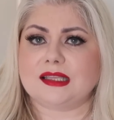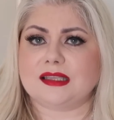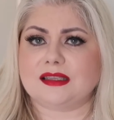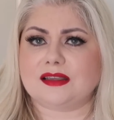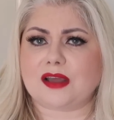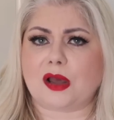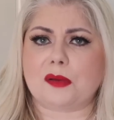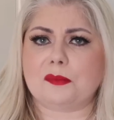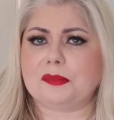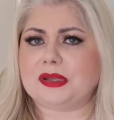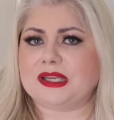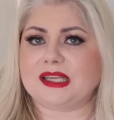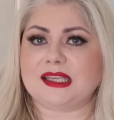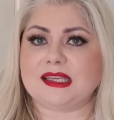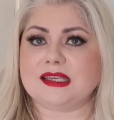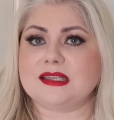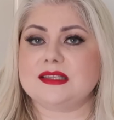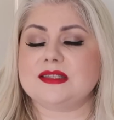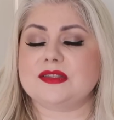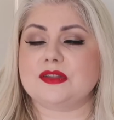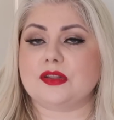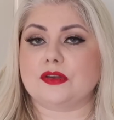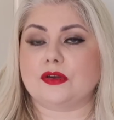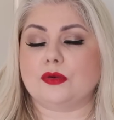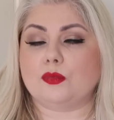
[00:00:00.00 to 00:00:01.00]

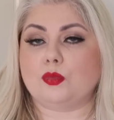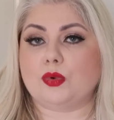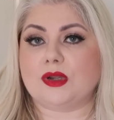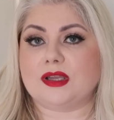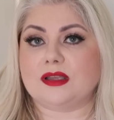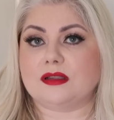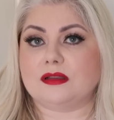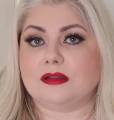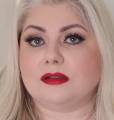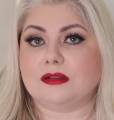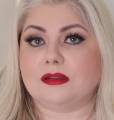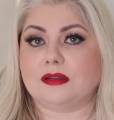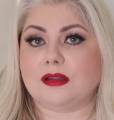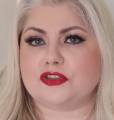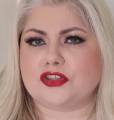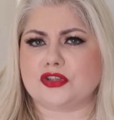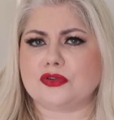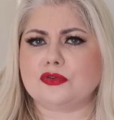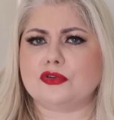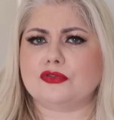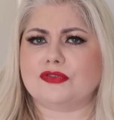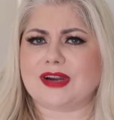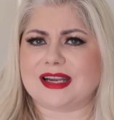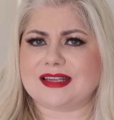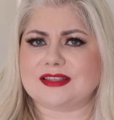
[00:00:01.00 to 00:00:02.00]
companies that will do
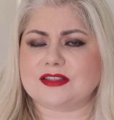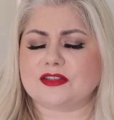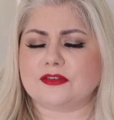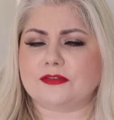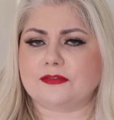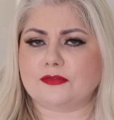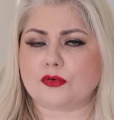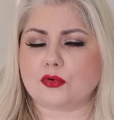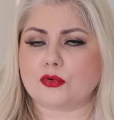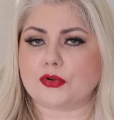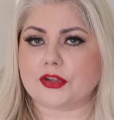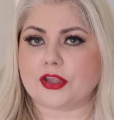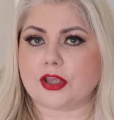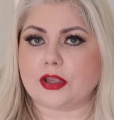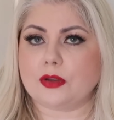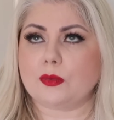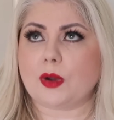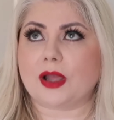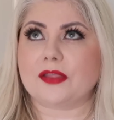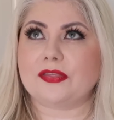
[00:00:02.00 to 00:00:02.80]
your ESTA for you.